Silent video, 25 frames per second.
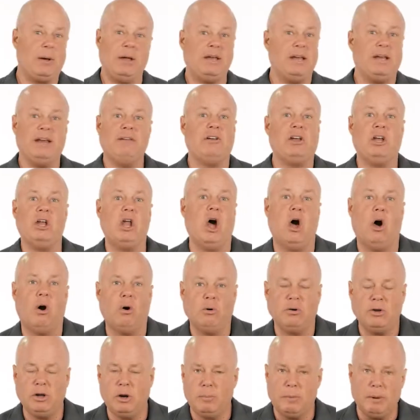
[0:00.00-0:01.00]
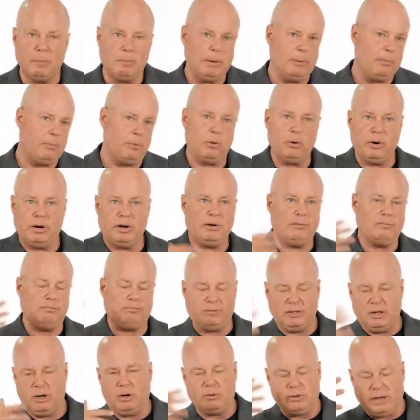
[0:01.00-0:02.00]
I didn't even know, but people were in,
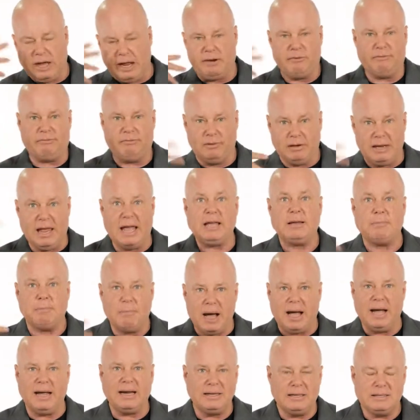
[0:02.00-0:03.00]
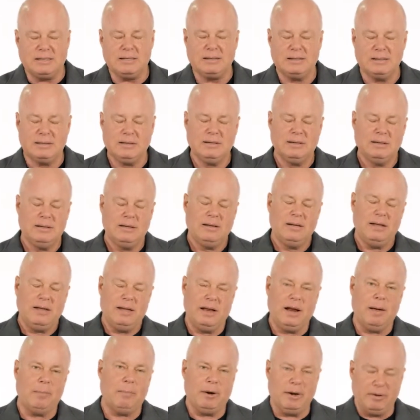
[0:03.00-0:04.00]
kind of like mind.
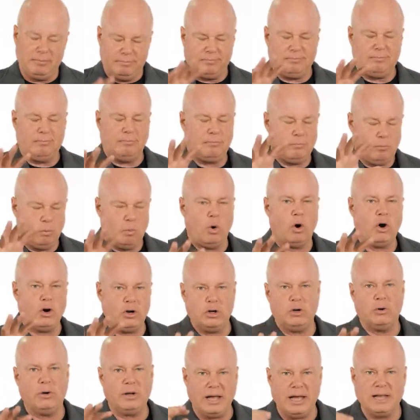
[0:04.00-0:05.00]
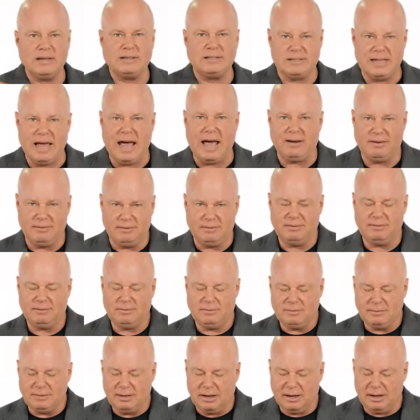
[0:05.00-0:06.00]
And I'm going to warn you against that
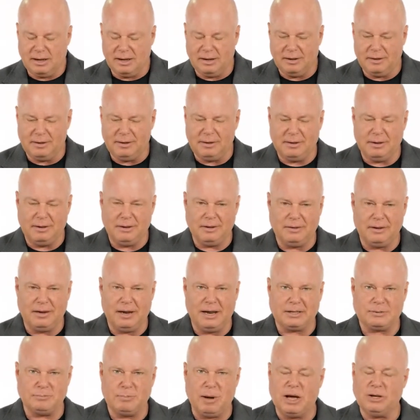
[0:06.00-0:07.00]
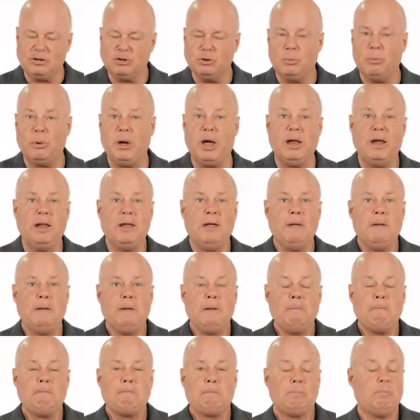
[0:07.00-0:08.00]
in the next module. But
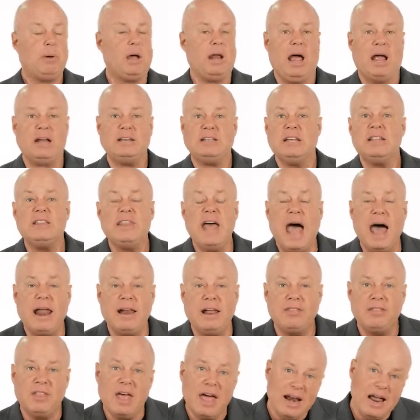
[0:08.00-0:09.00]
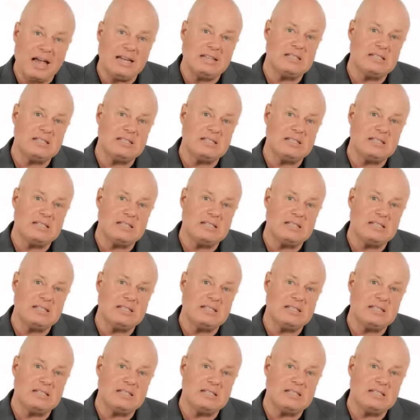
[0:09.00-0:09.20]
I did that, and then I